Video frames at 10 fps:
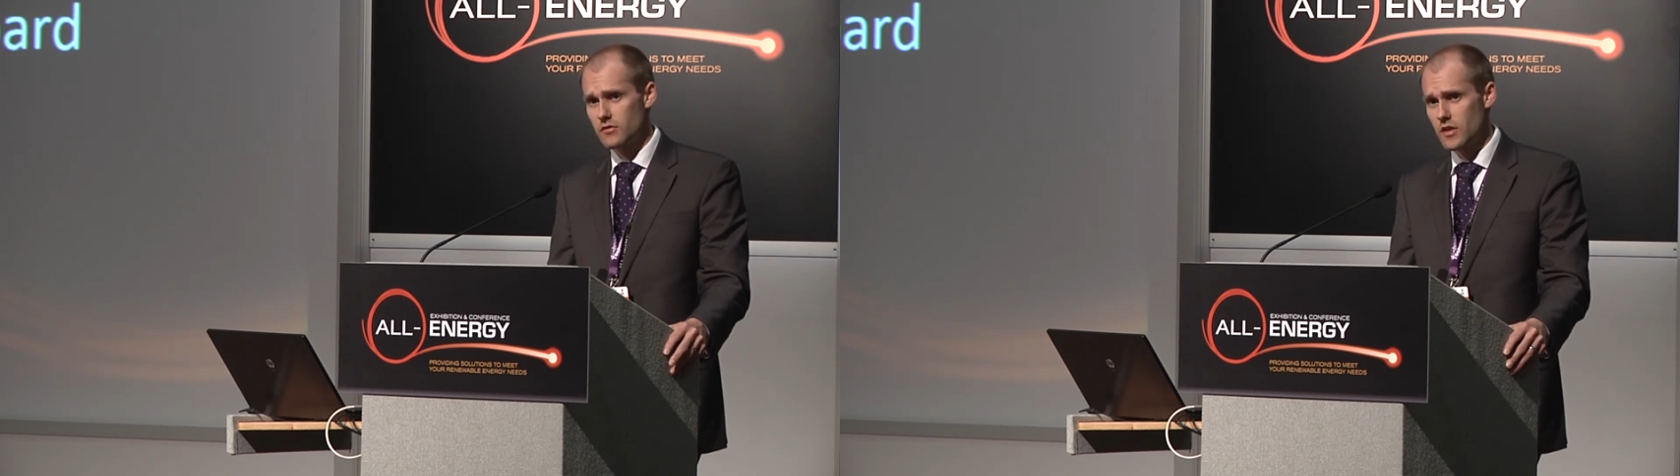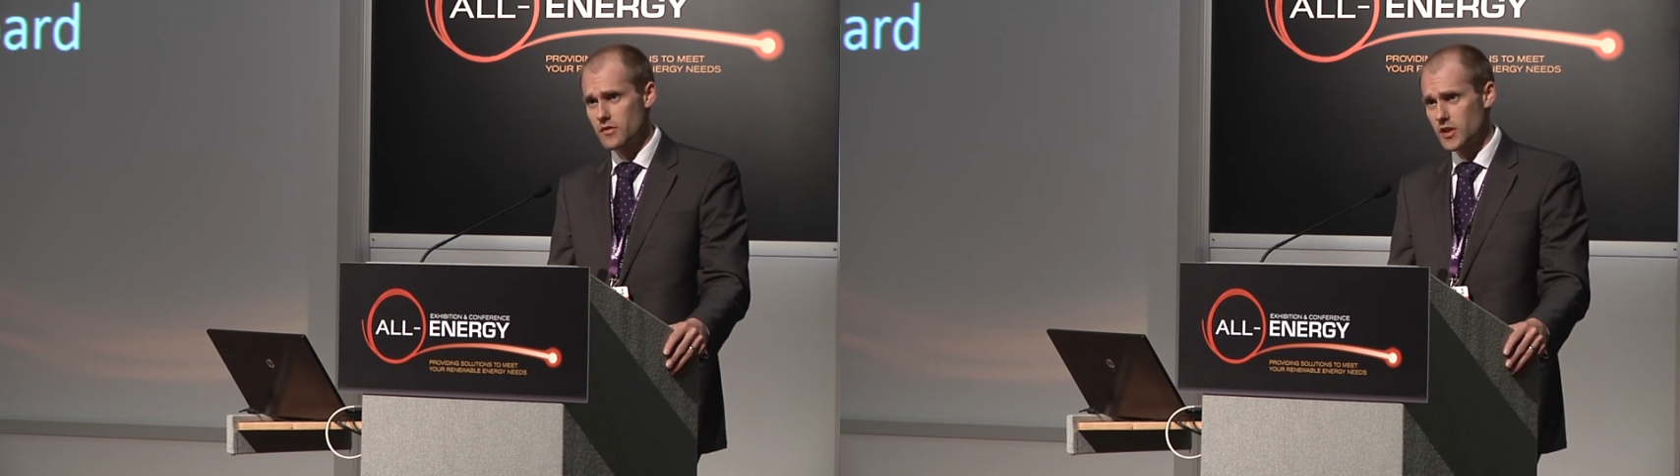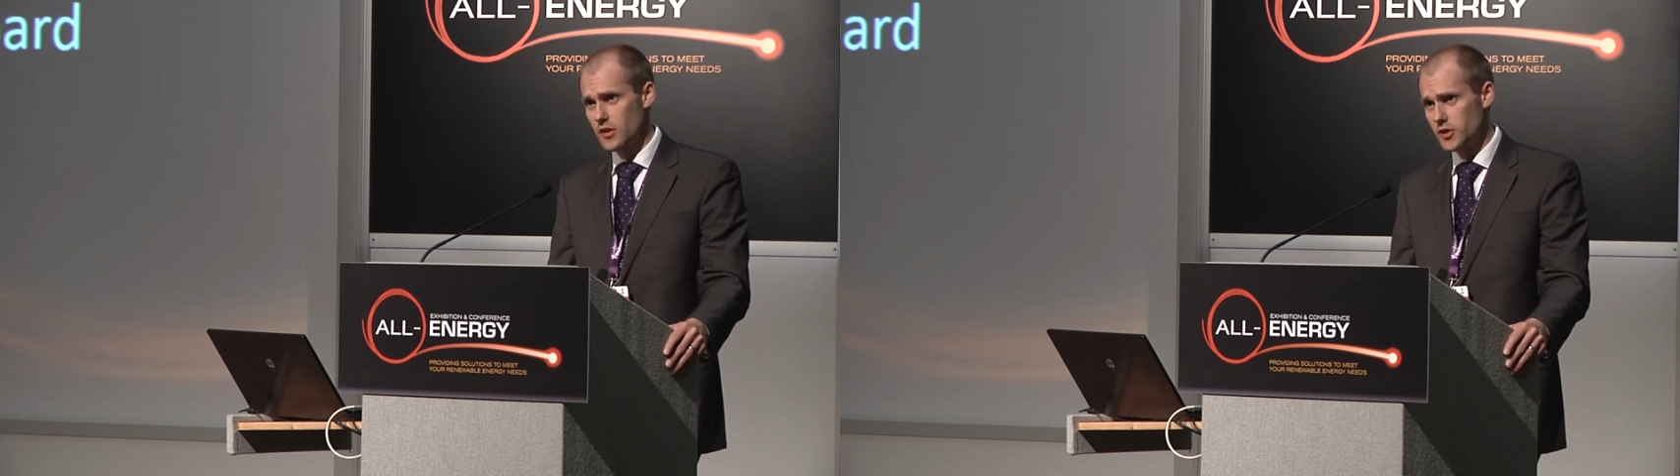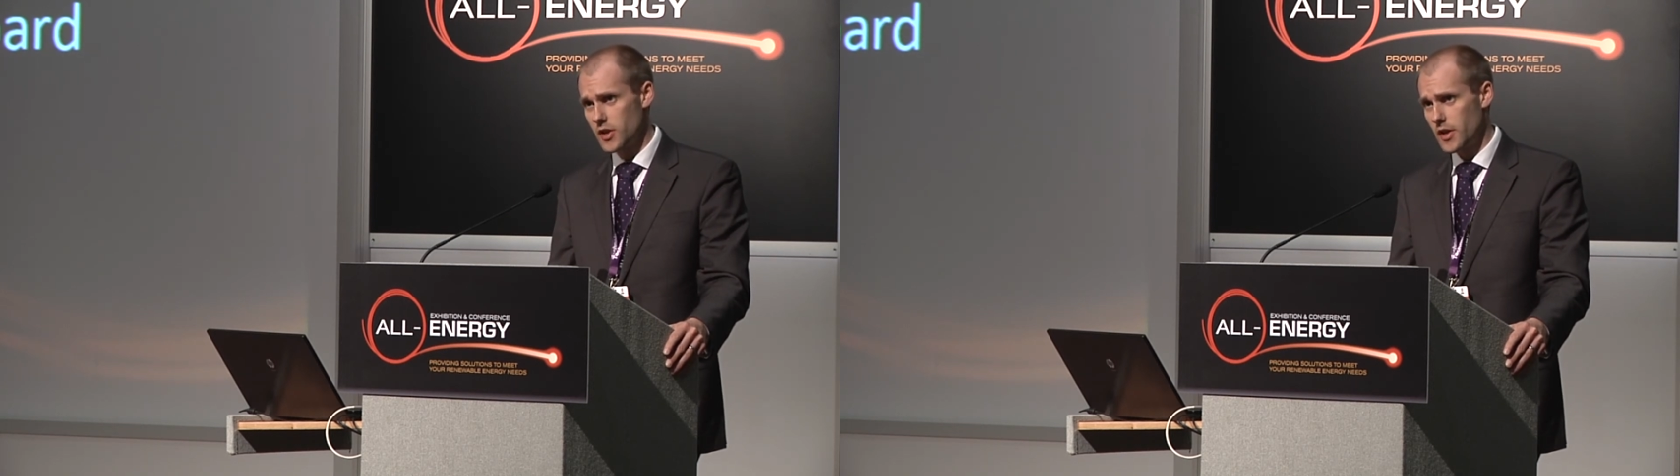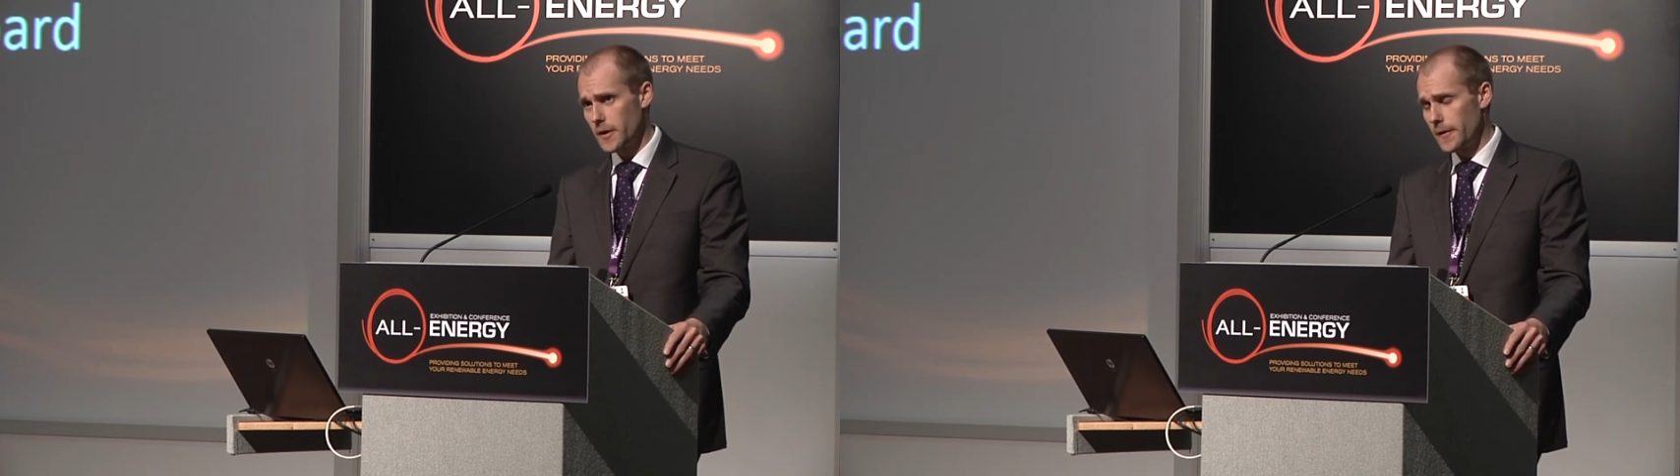of Nova
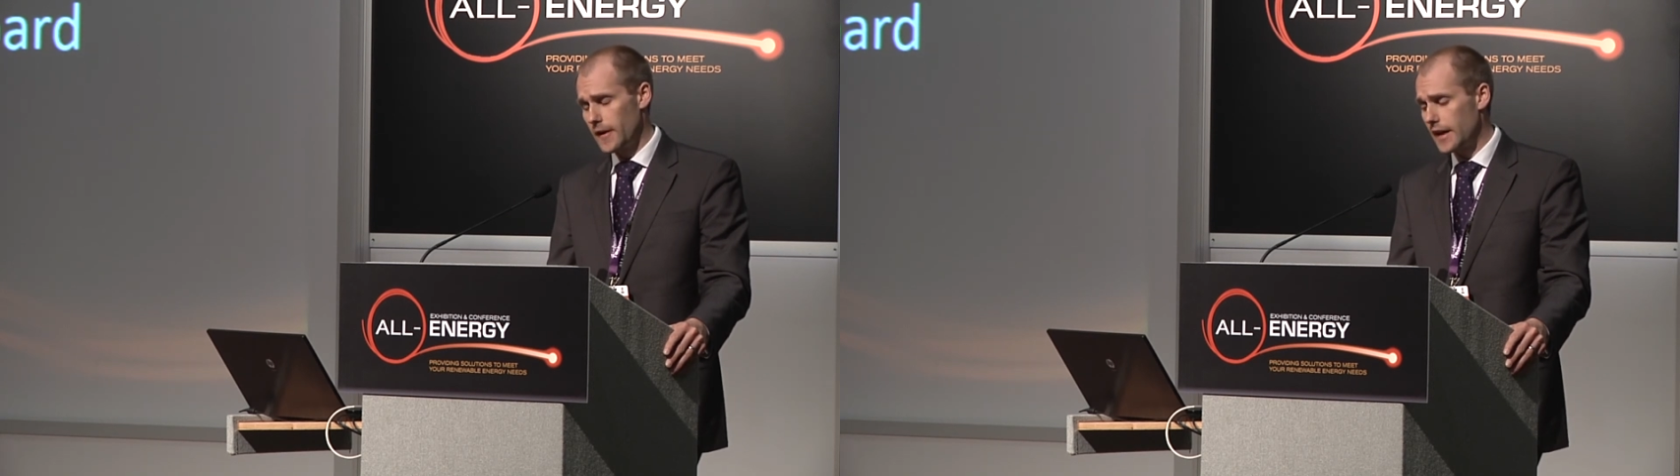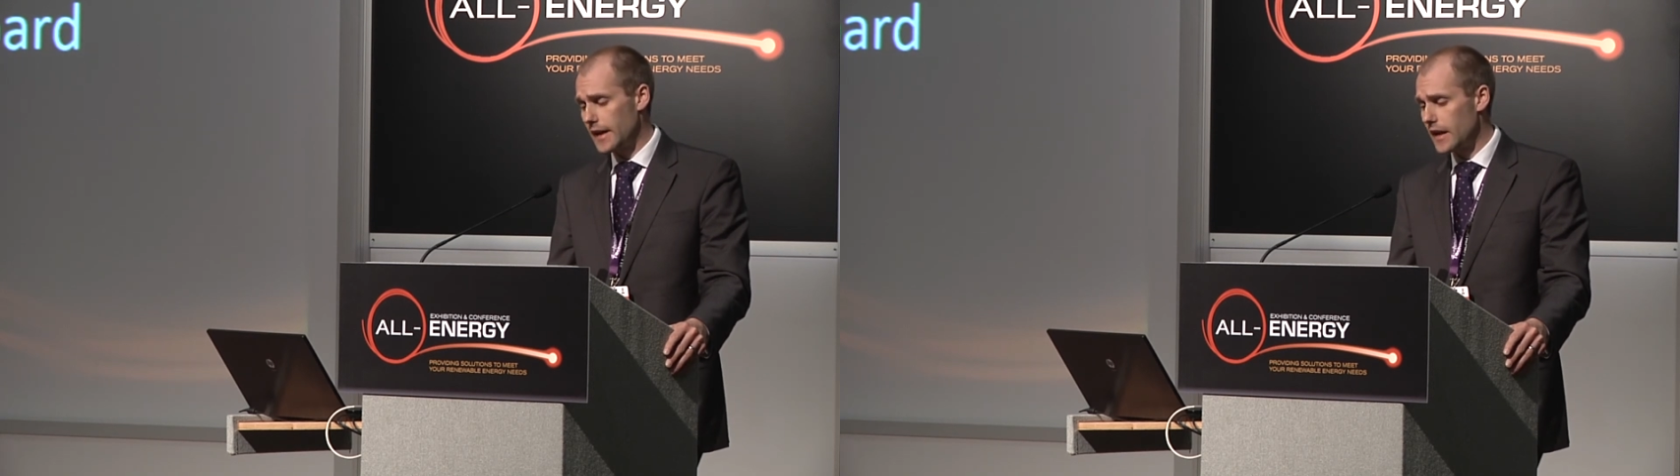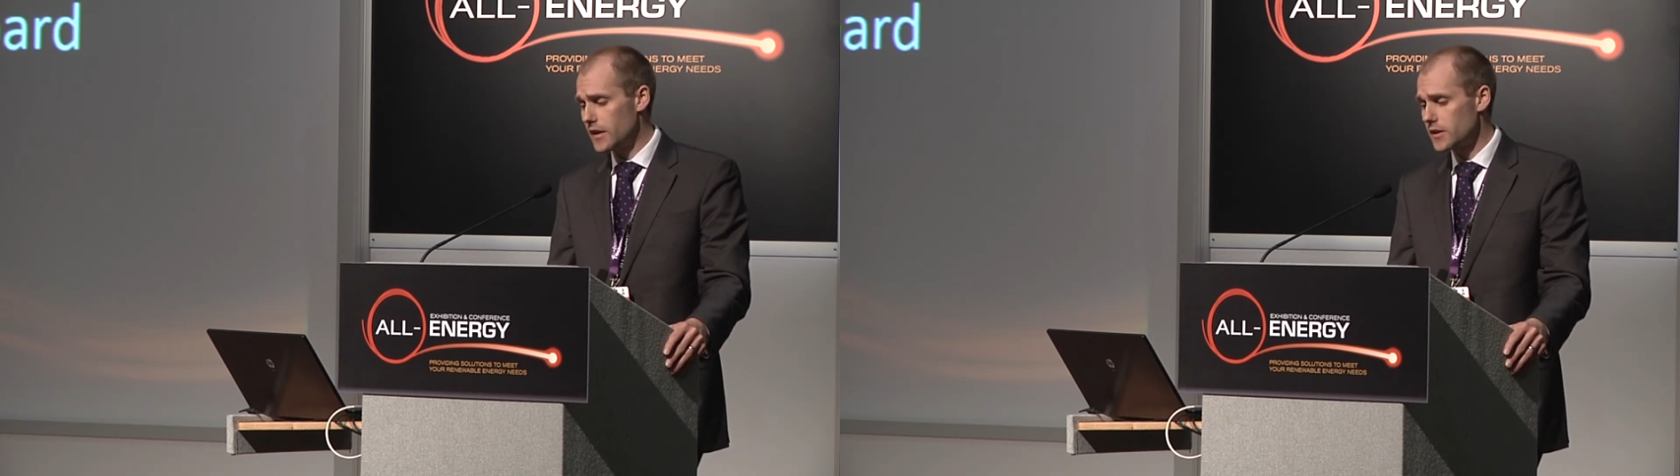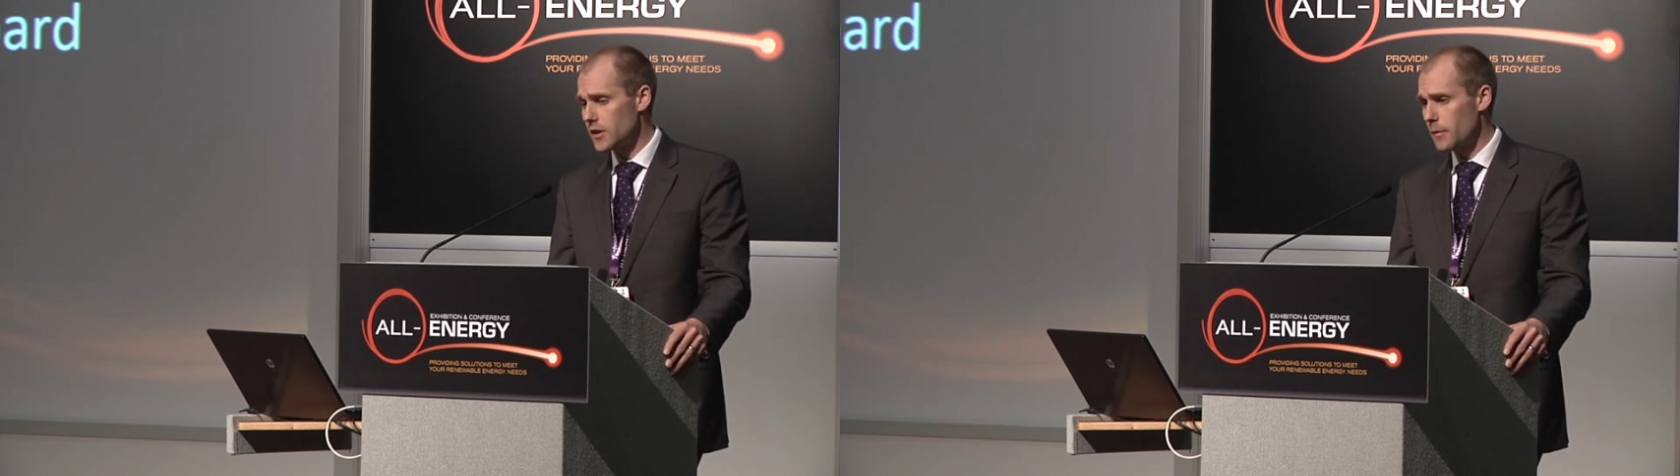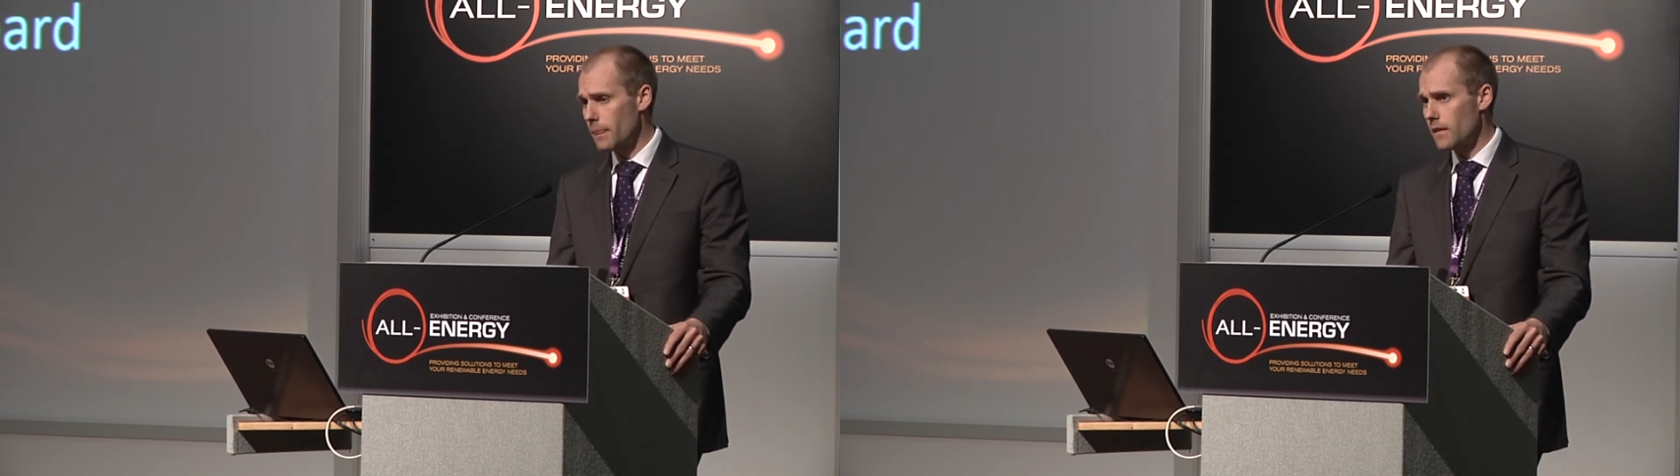Scotia in Canada